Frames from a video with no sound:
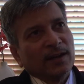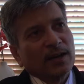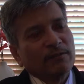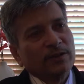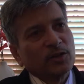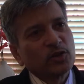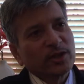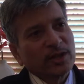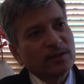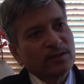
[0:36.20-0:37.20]
I have
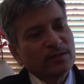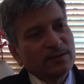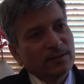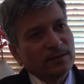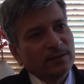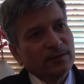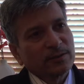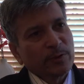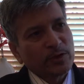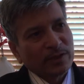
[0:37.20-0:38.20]
initiated
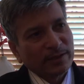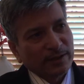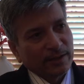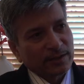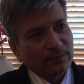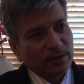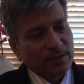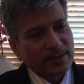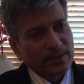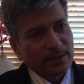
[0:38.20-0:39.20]
special clinics for
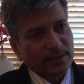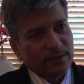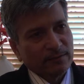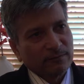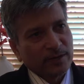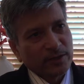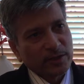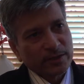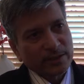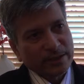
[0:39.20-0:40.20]
this in
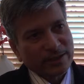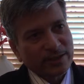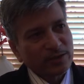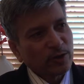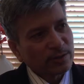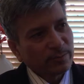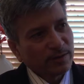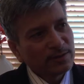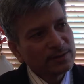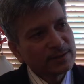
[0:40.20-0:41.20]
various NHS
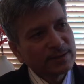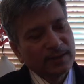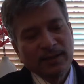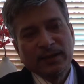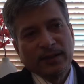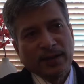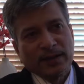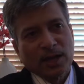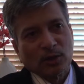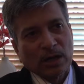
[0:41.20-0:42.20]
hospitals,
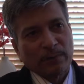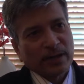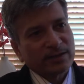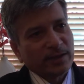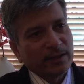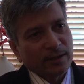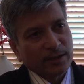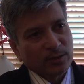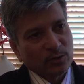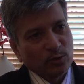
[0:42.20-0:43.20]
and now I'm extending
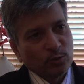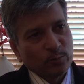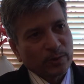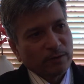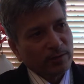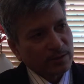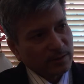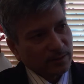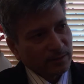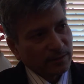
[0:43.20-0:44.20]
it to
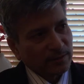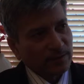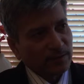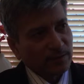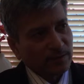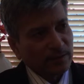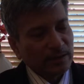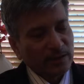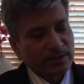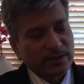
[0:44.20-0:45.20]
private
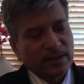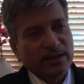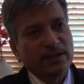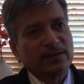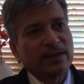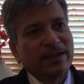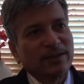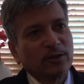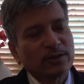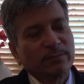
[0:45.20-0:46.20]
clinics
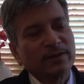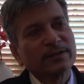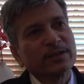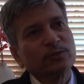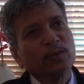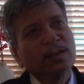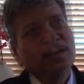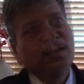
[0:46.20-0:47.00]
and hospitals as well.